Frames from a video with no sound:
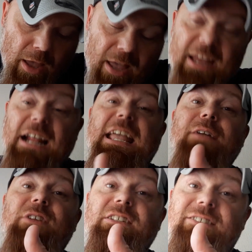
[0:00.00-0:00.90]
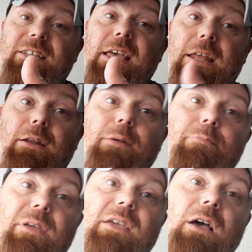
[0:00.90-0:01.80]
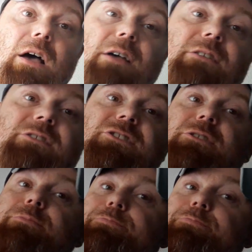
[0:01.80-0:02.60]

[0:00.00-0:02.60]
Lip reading: And I gave it a sin because